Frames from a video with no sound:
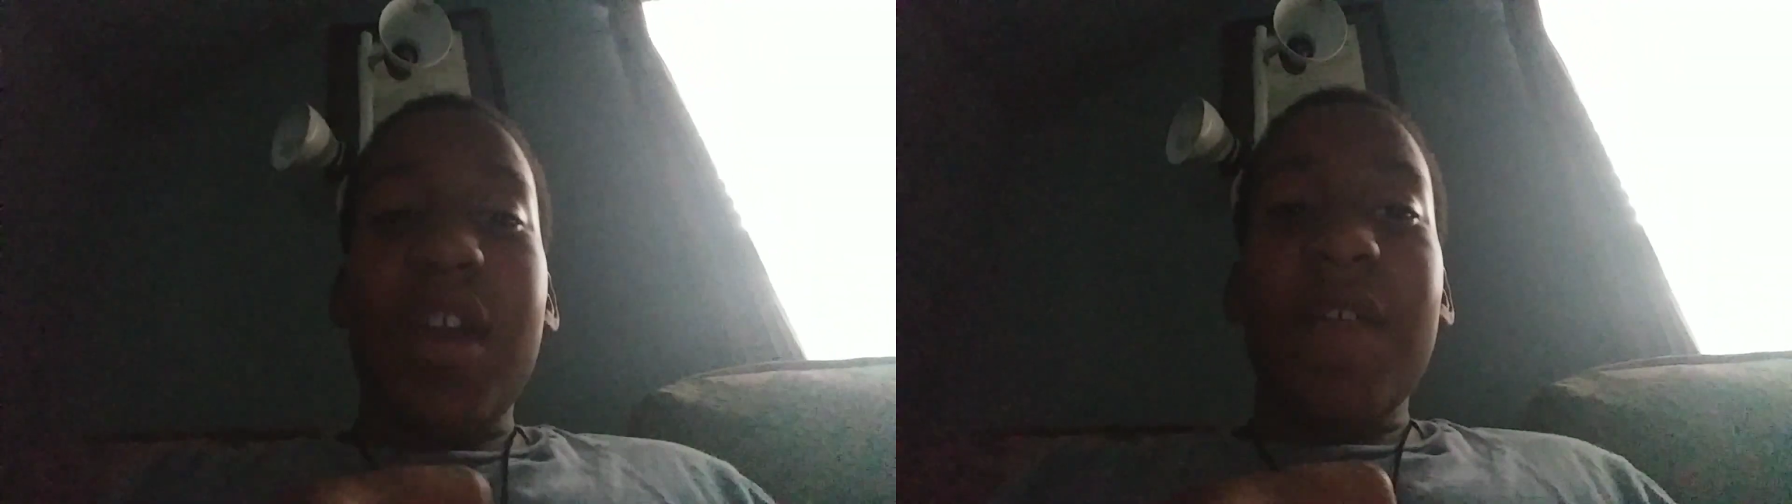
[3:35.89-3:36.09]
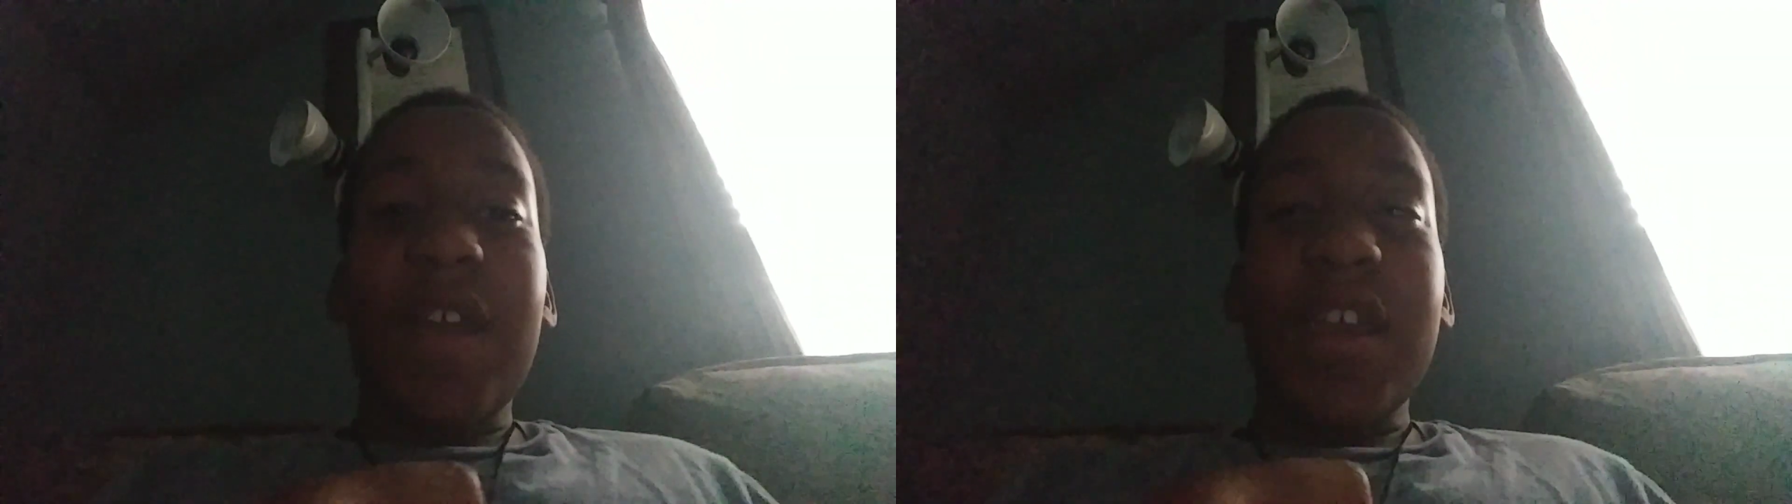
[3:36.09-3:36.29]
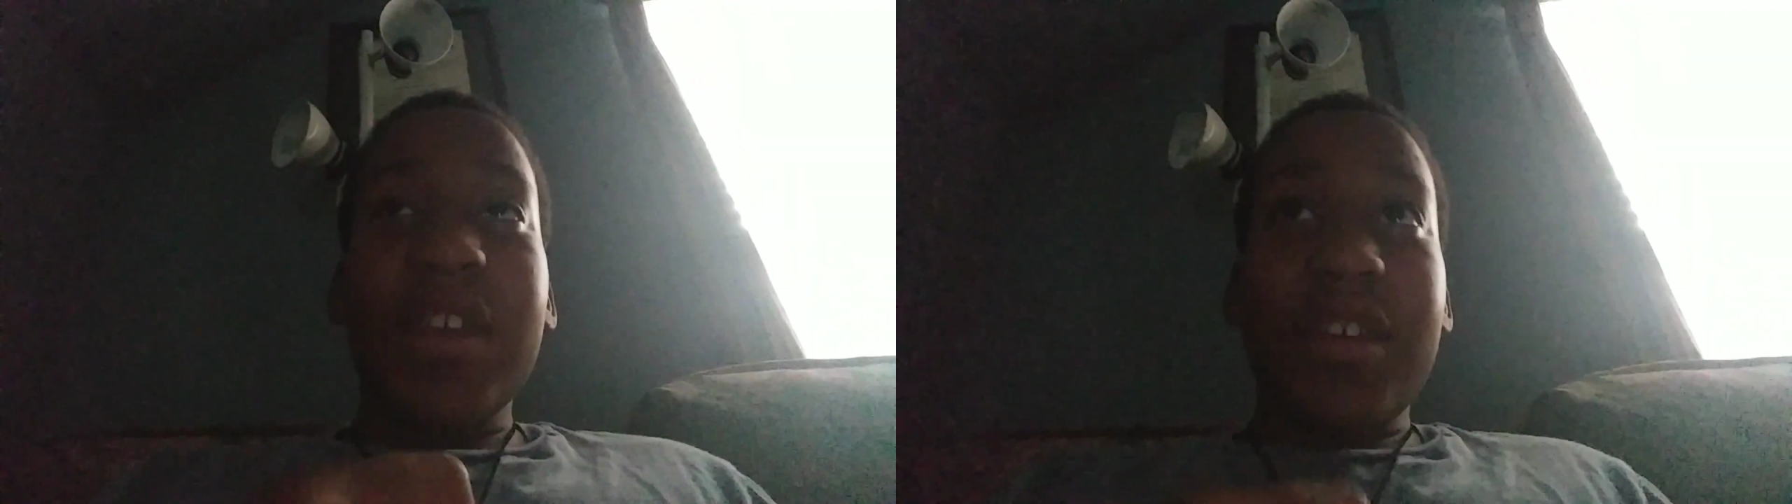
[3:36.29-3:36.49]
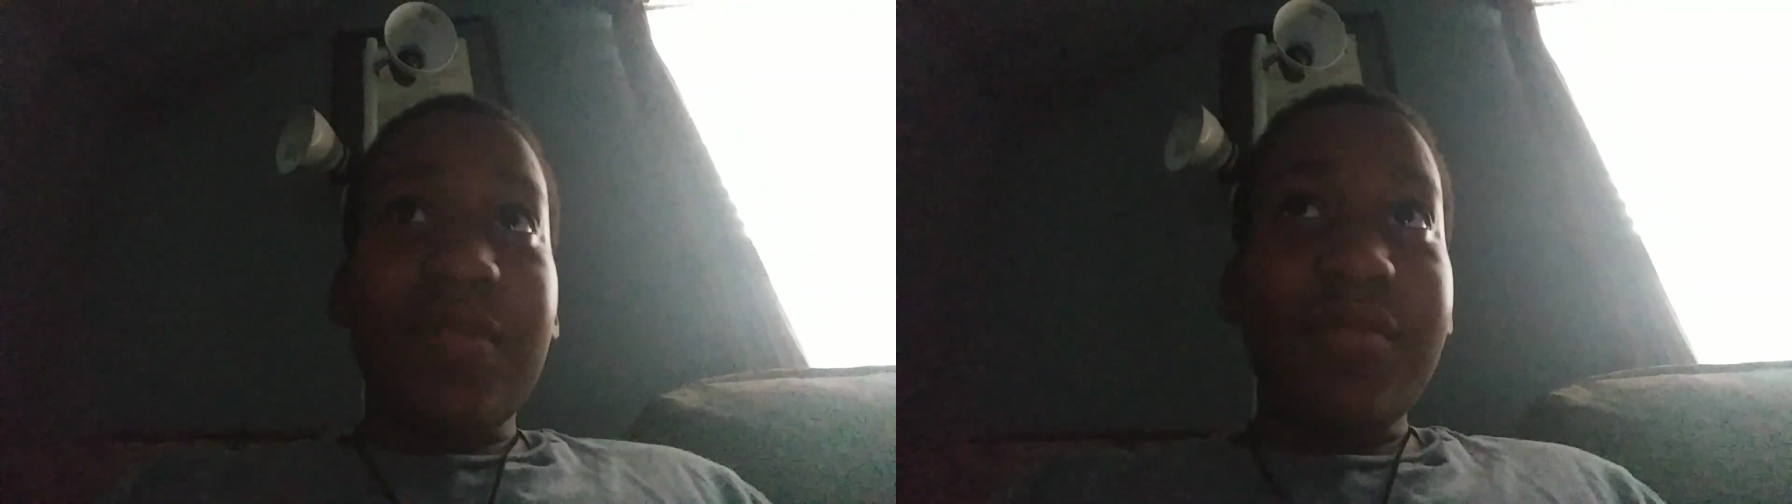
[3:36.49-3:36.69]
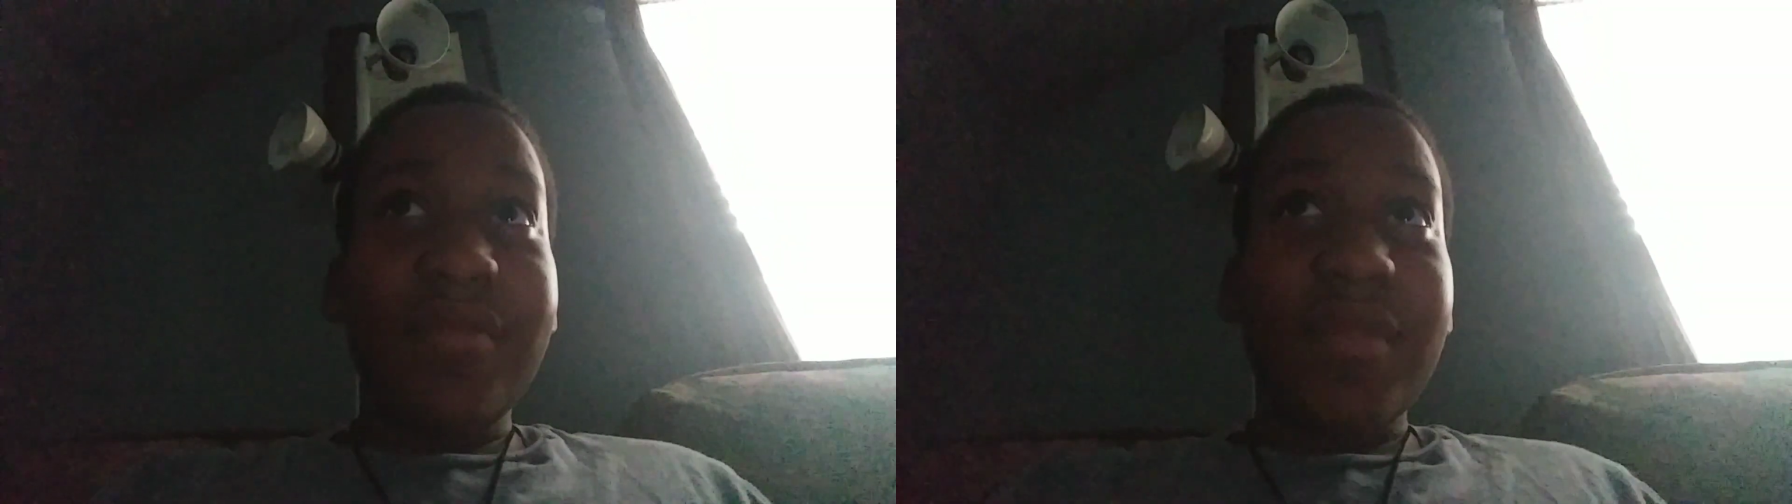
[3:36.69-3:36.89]

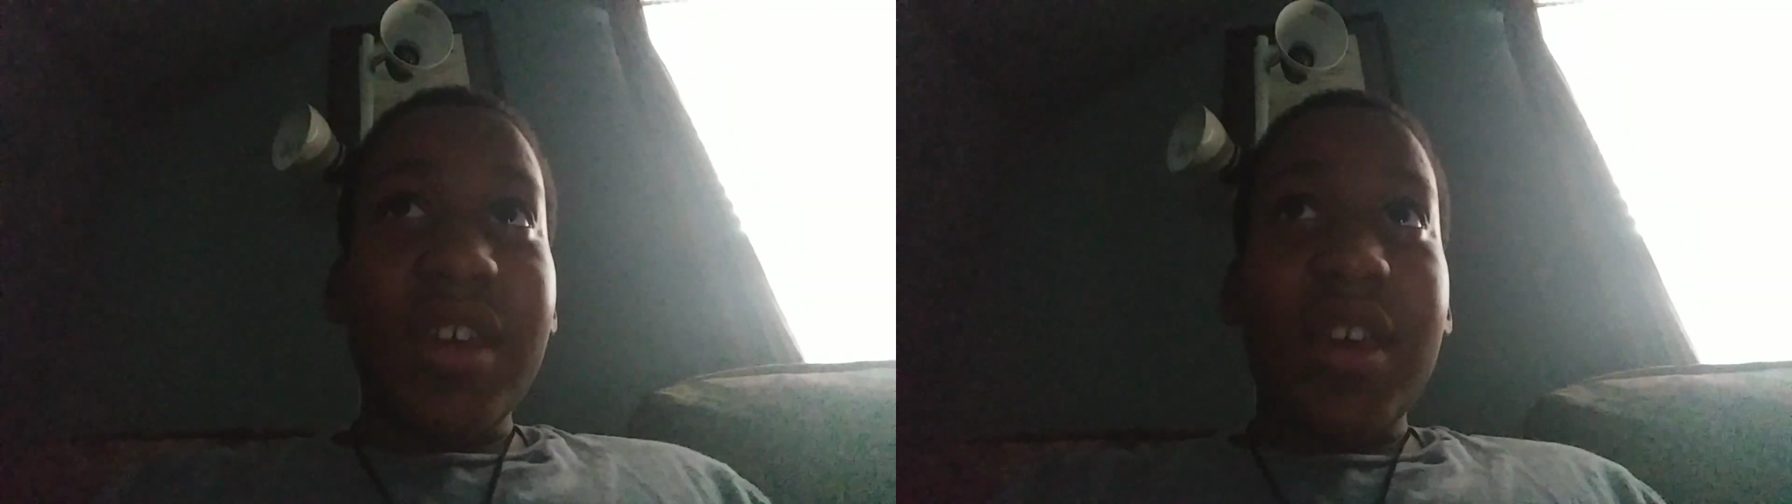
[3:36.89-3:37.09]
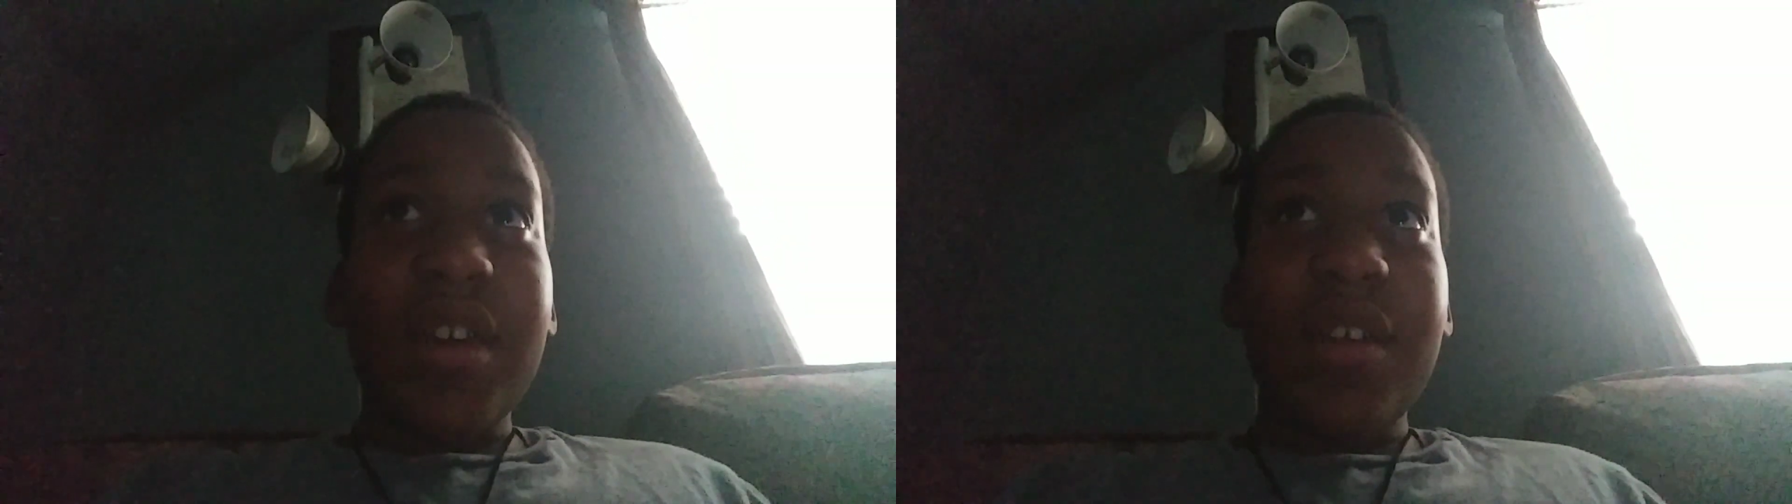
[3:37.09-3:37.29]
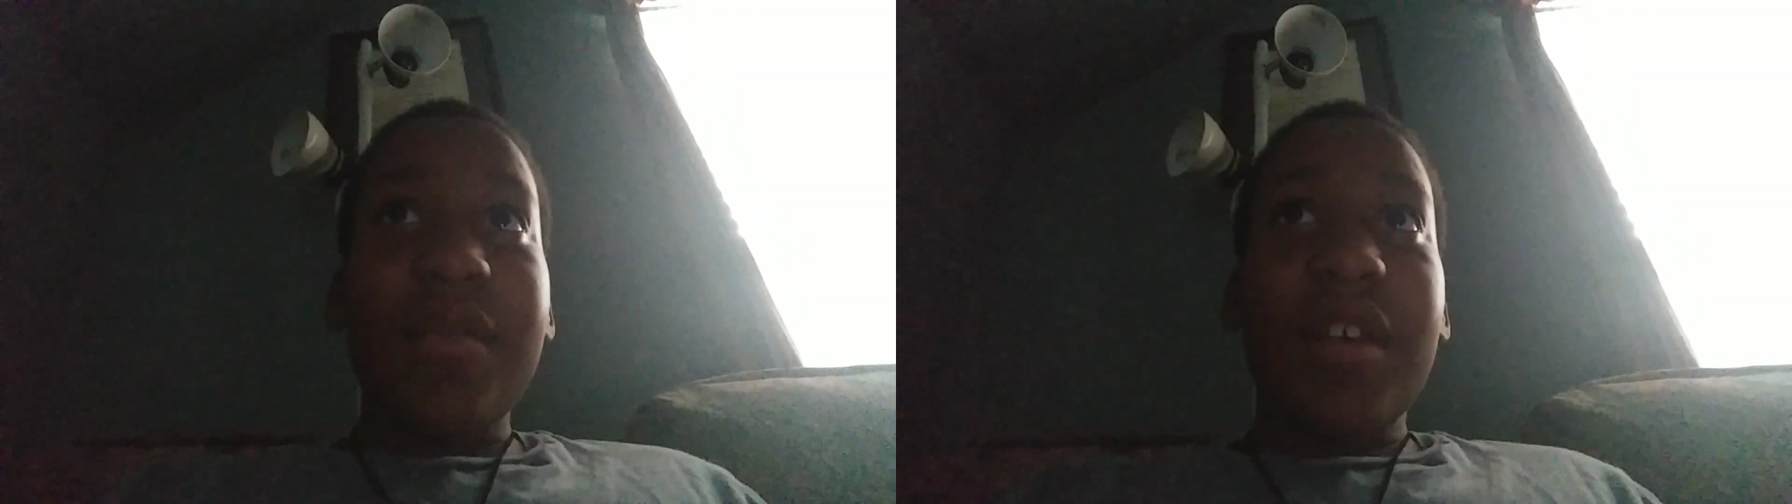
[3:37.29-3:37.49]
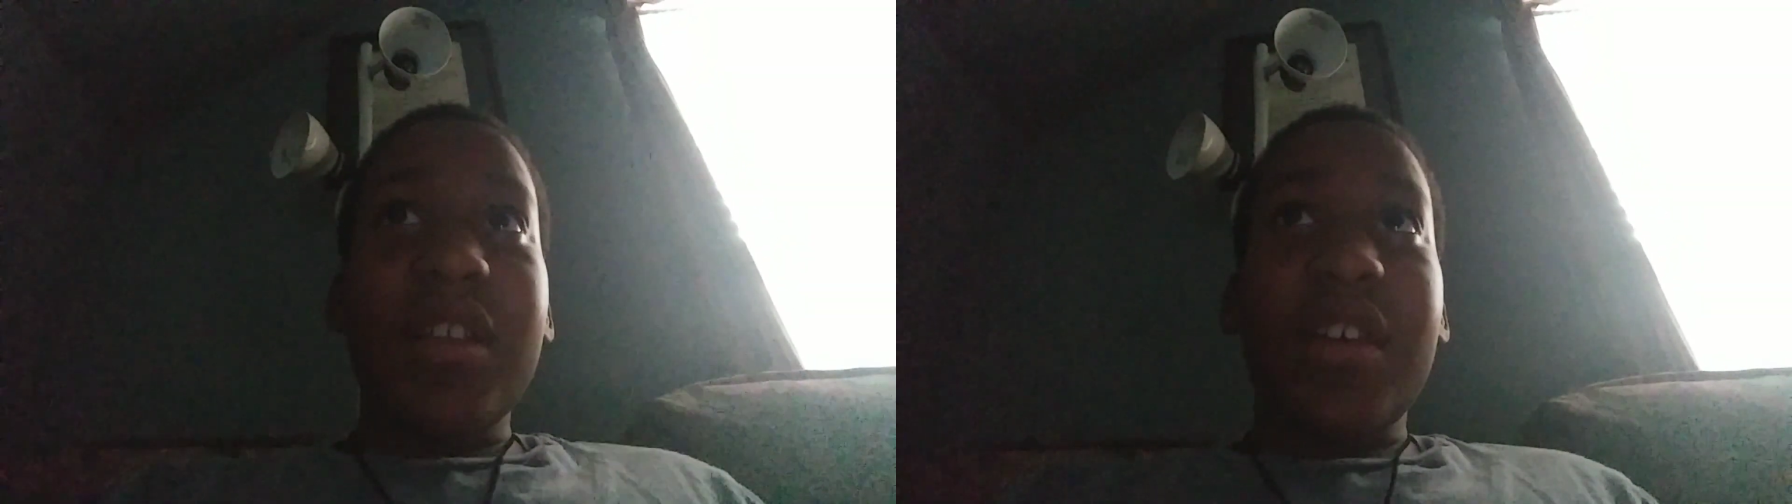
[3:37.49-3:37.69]
a.m., and